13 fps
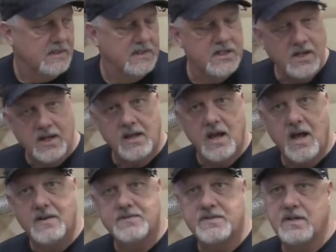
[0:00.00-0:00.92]

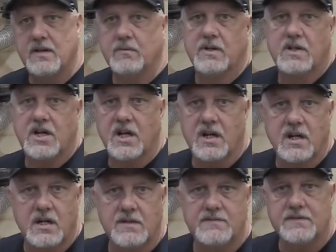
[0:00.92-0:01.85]
cut-offs that were
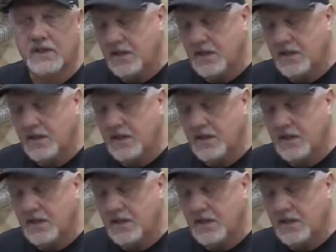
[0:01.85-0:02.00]
curved and